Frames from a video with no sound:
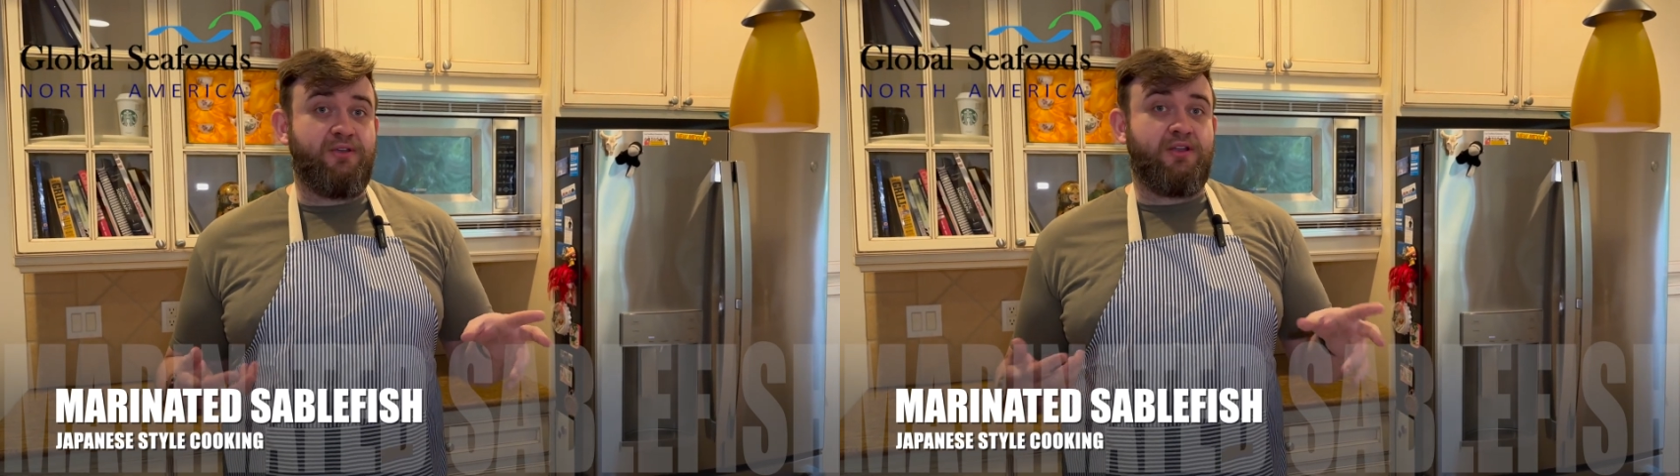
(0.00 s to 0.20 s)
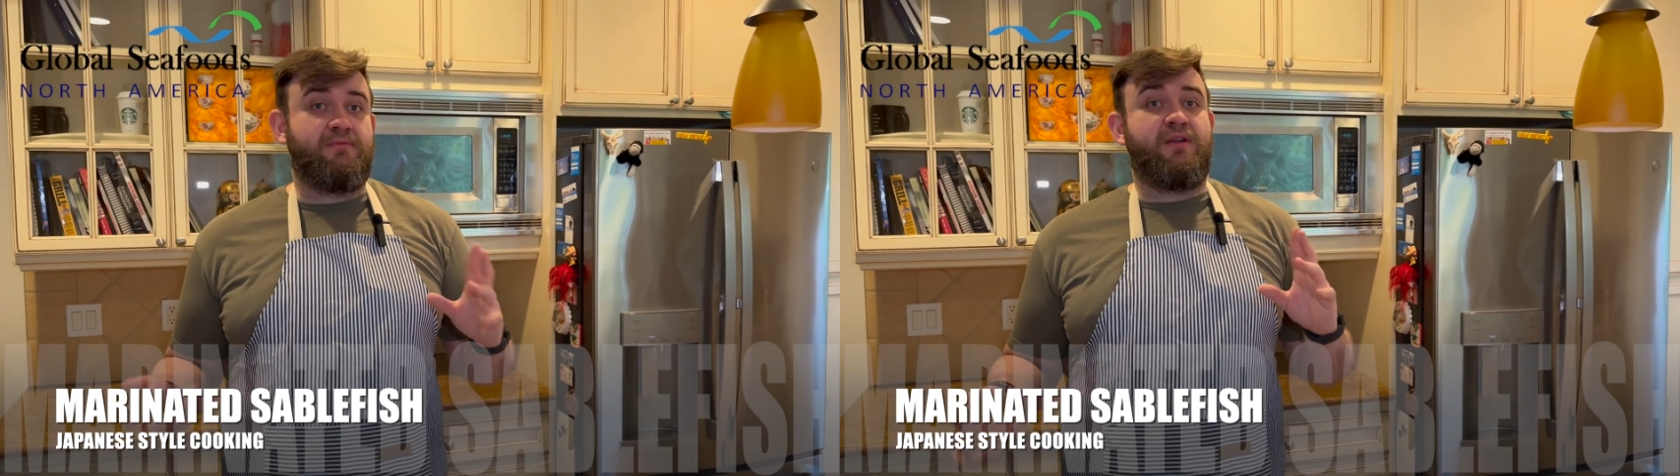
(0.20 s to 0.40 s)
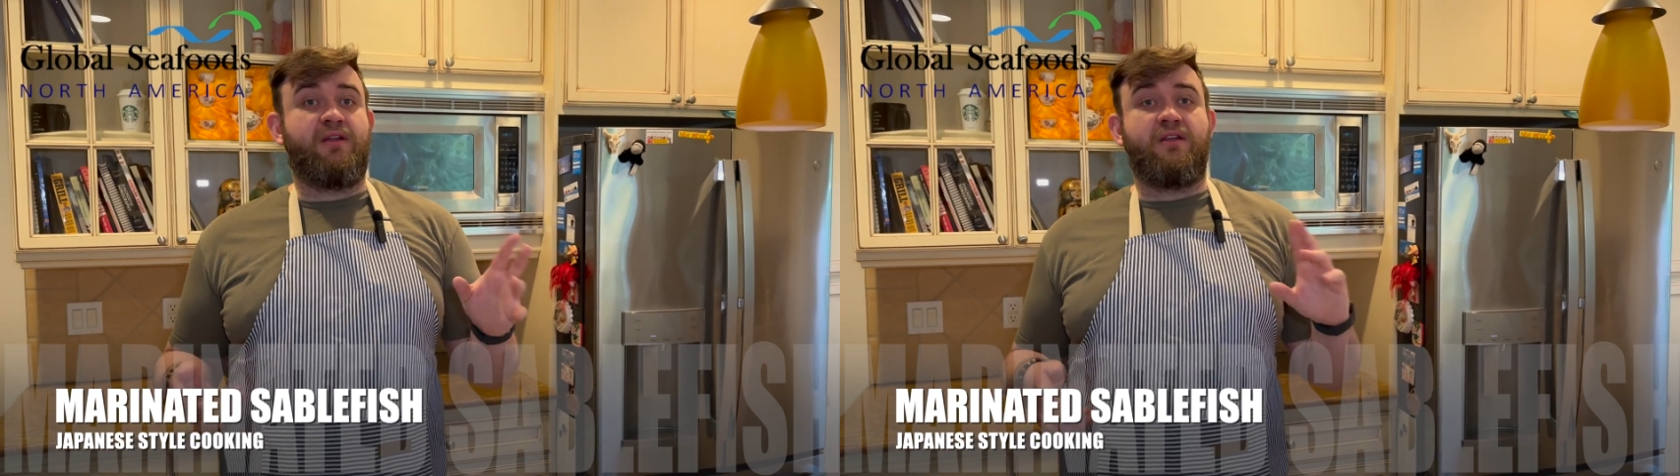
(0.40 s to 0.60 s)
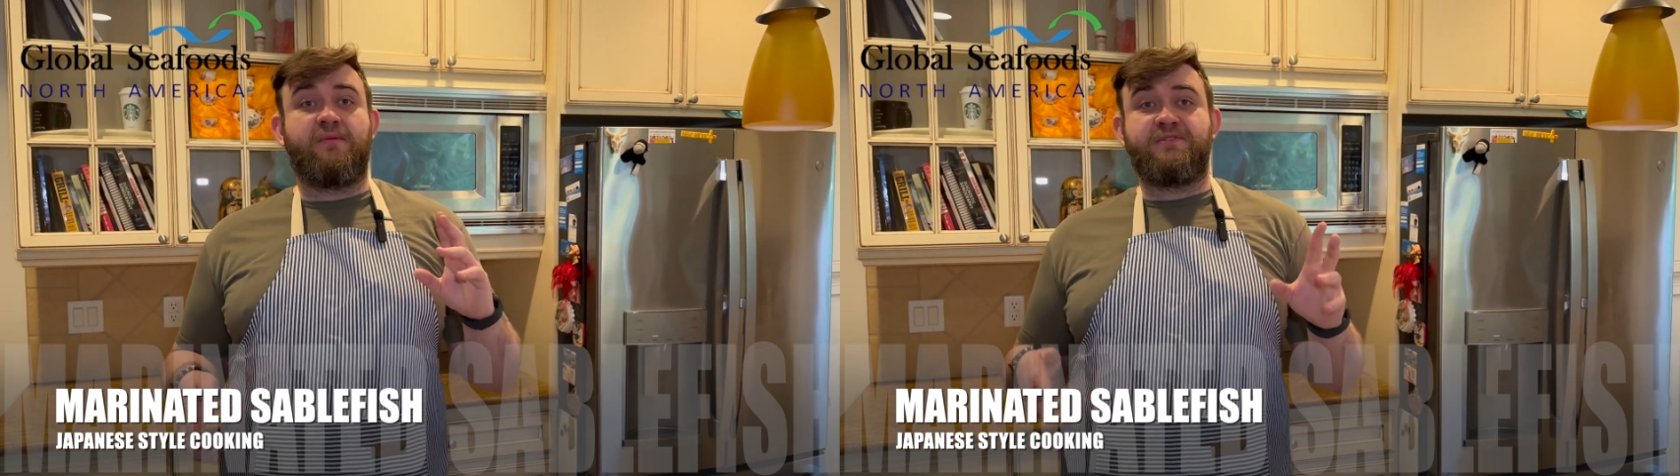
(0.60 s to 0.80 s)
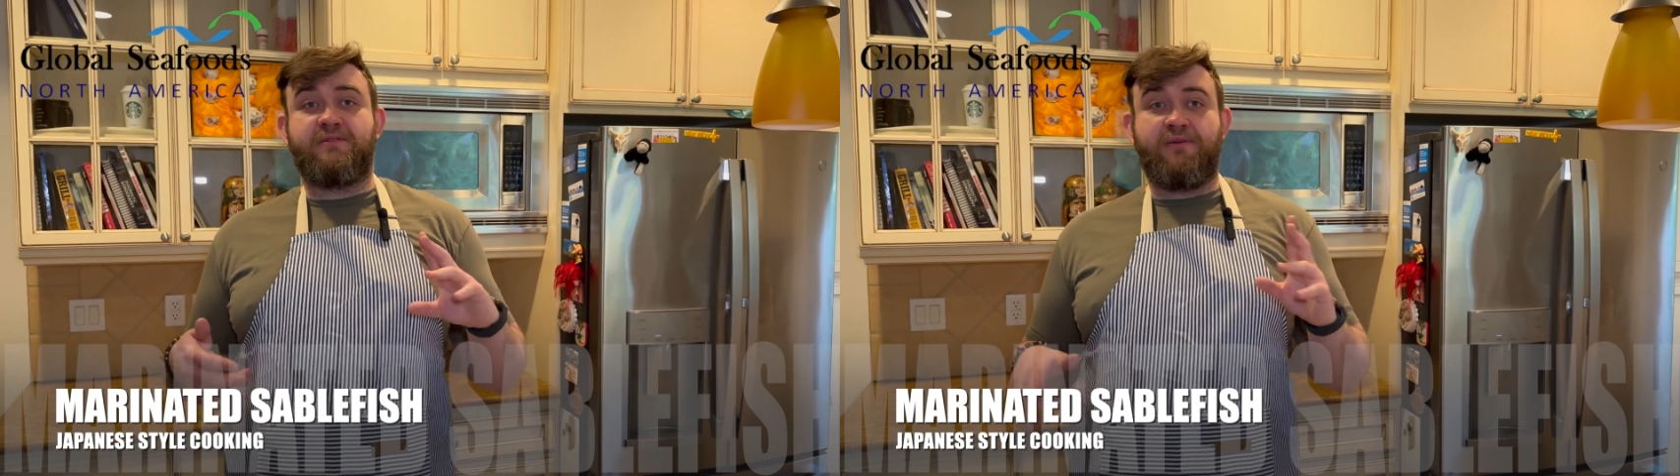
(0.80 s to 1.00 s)
You can marinate it
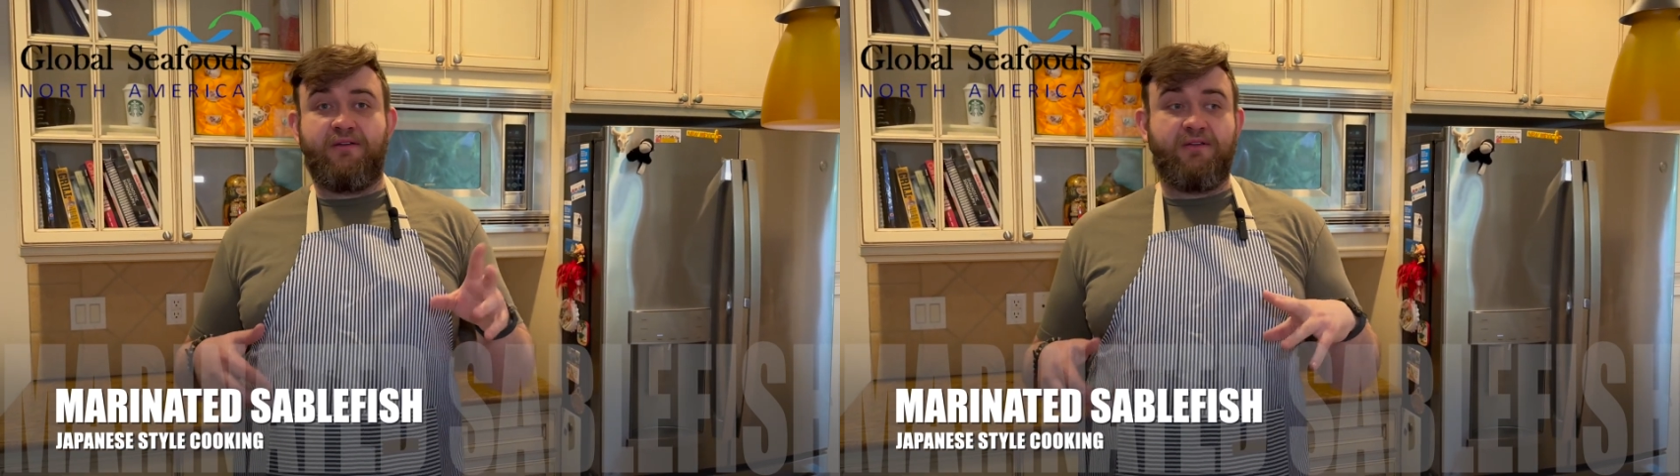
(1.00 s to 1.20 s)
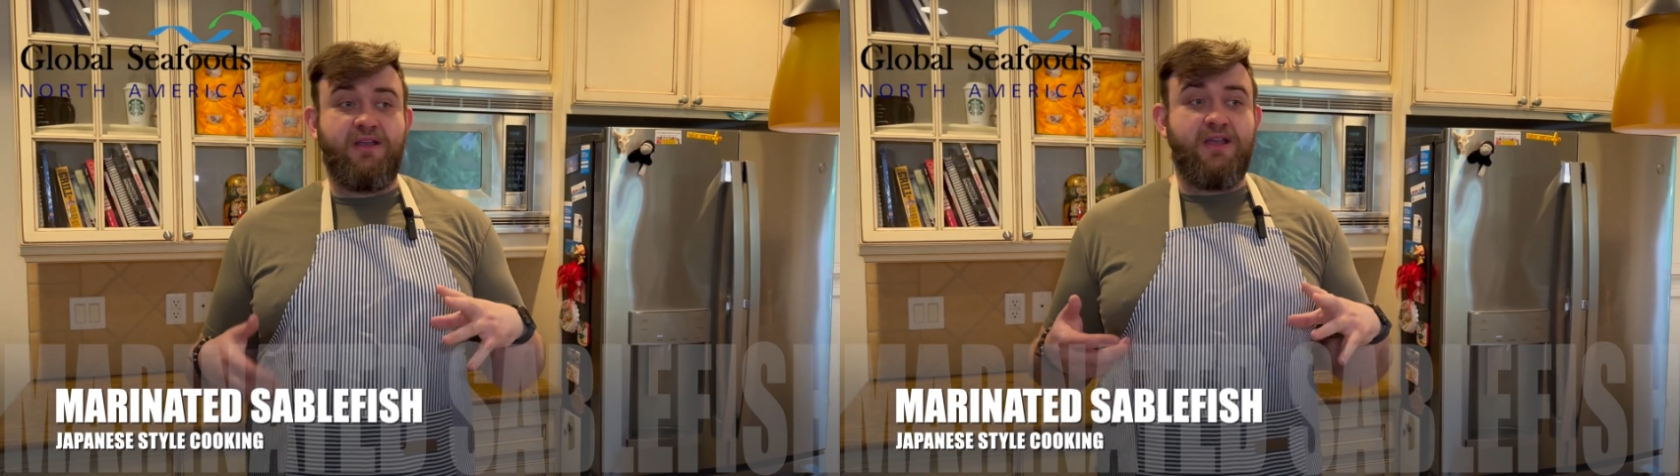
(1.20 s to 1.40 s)
up to about,